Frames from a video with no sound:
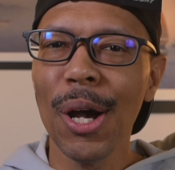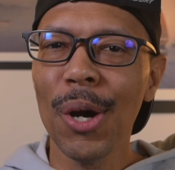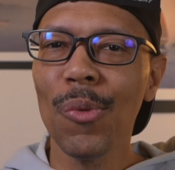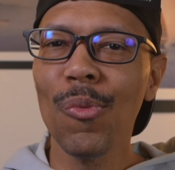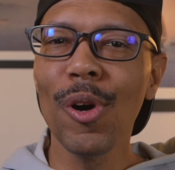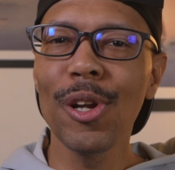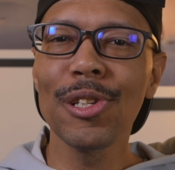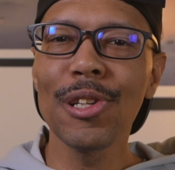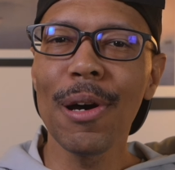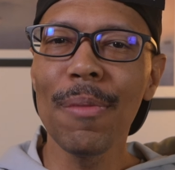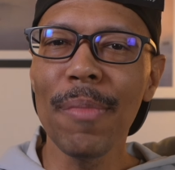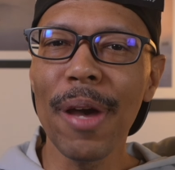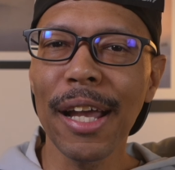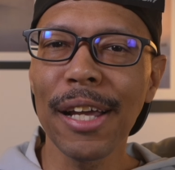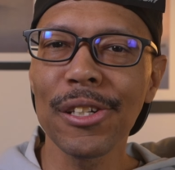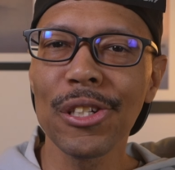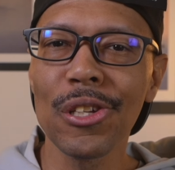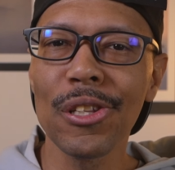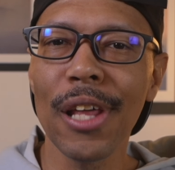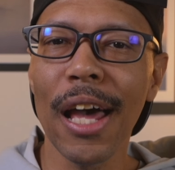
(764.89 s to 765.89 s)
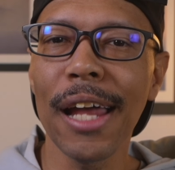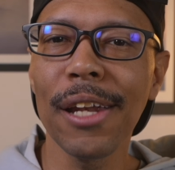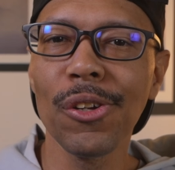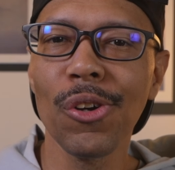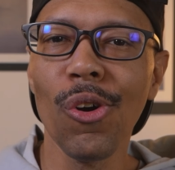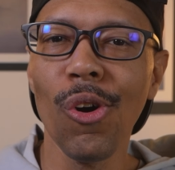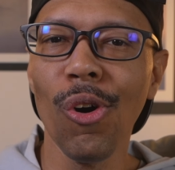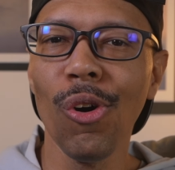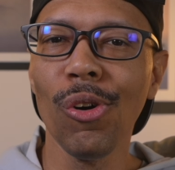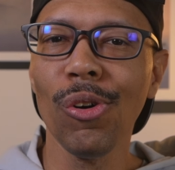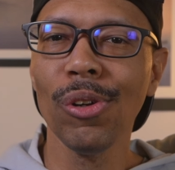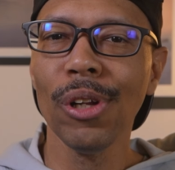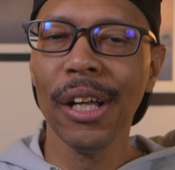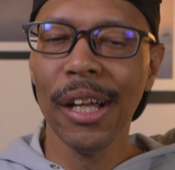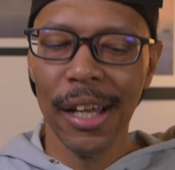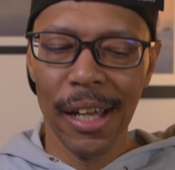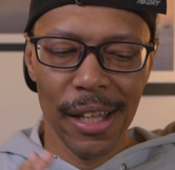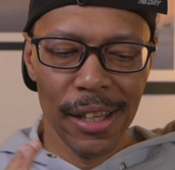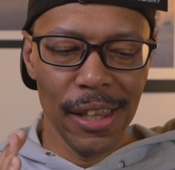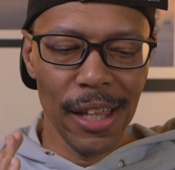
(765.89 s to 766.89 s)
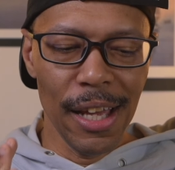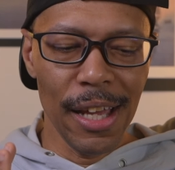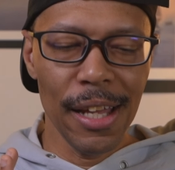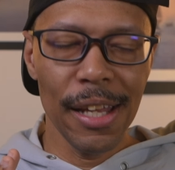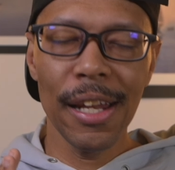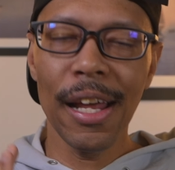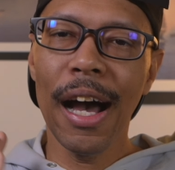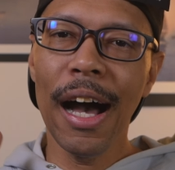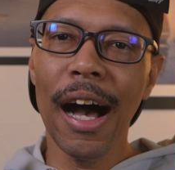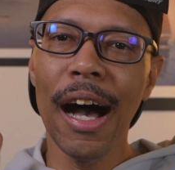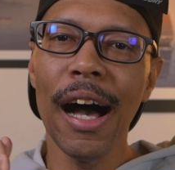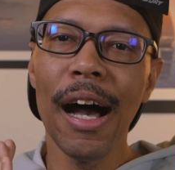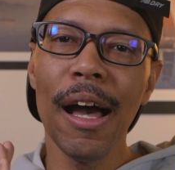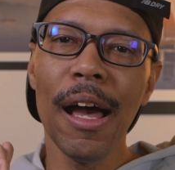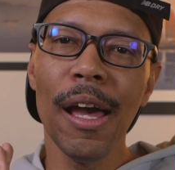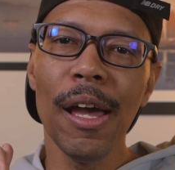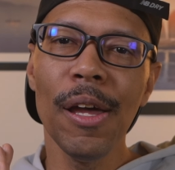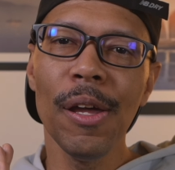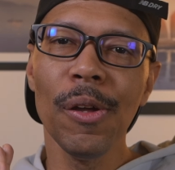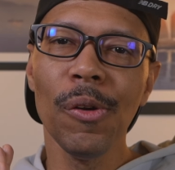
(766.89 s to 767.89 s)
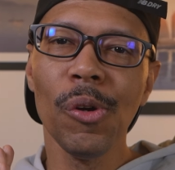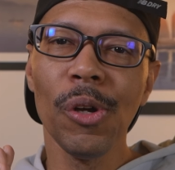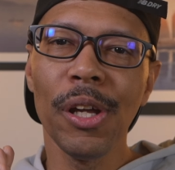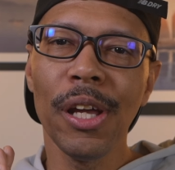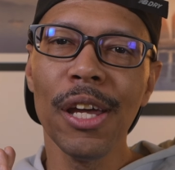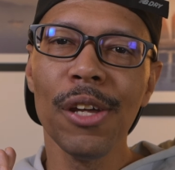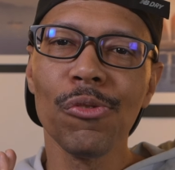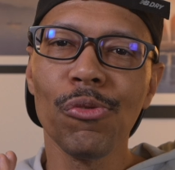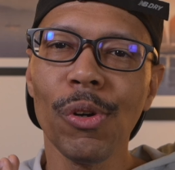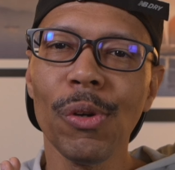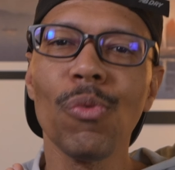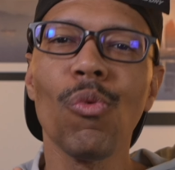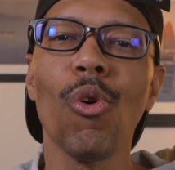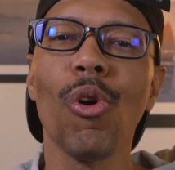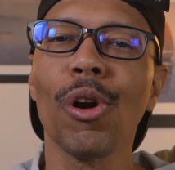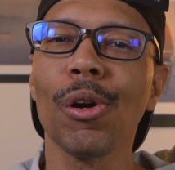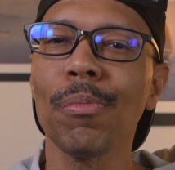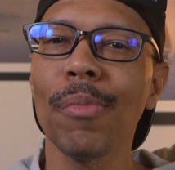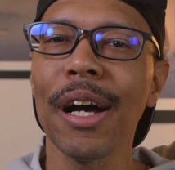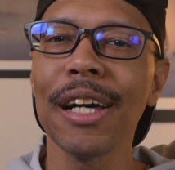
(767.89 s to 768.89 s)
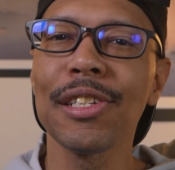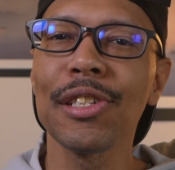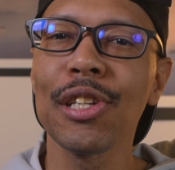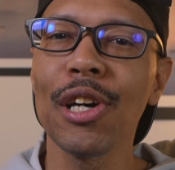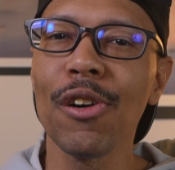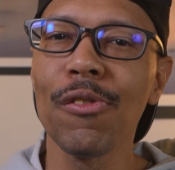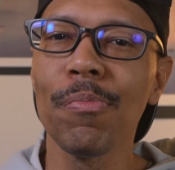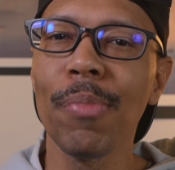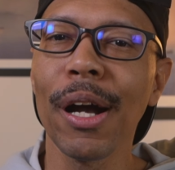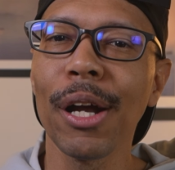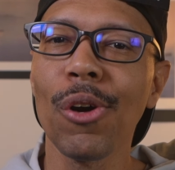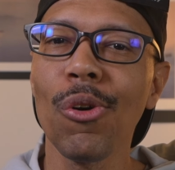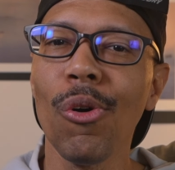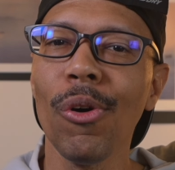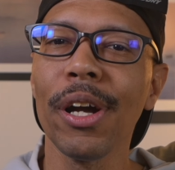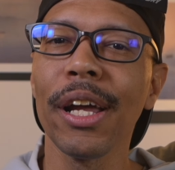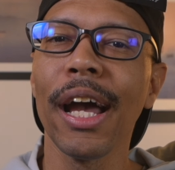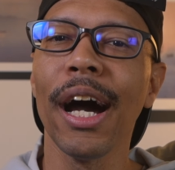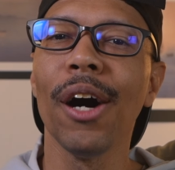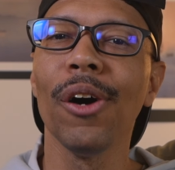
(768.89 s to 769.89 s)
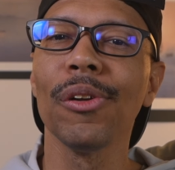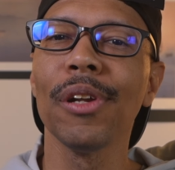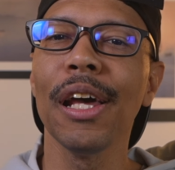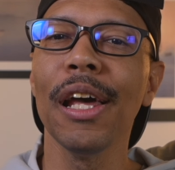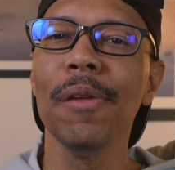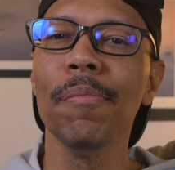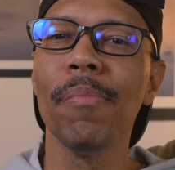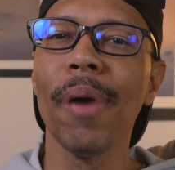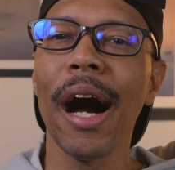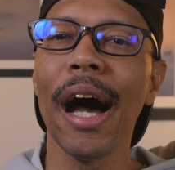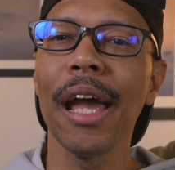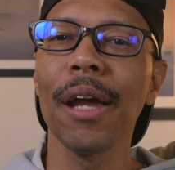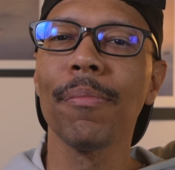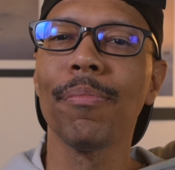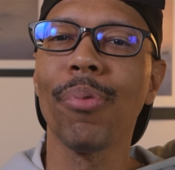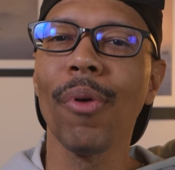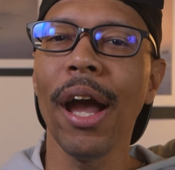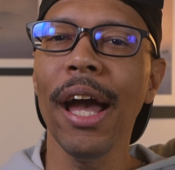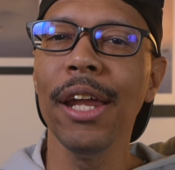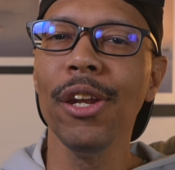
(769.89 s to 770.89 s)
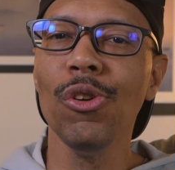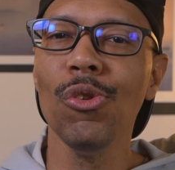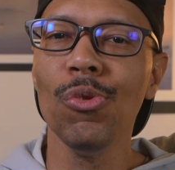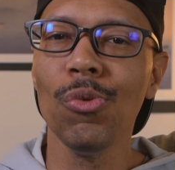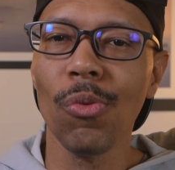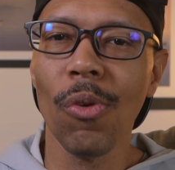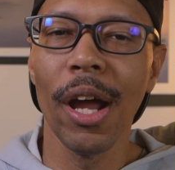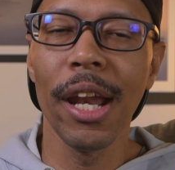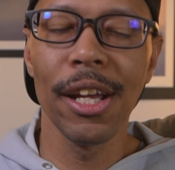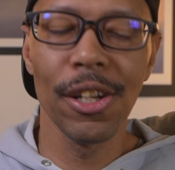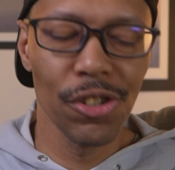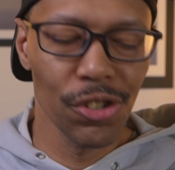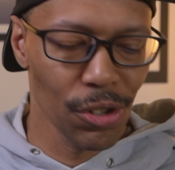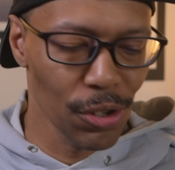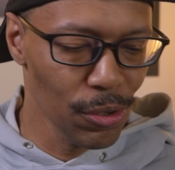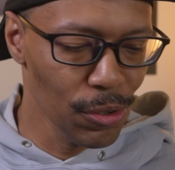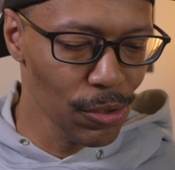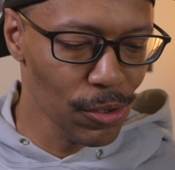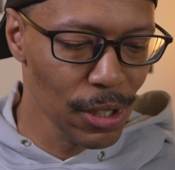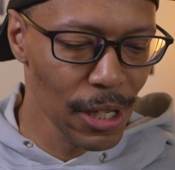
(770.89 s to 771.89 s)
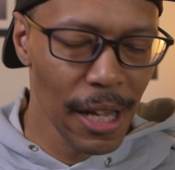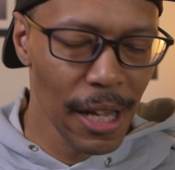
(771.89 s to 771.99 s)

Once I make it to that goal, then I can reward myself by going out and buying brand new running shoes.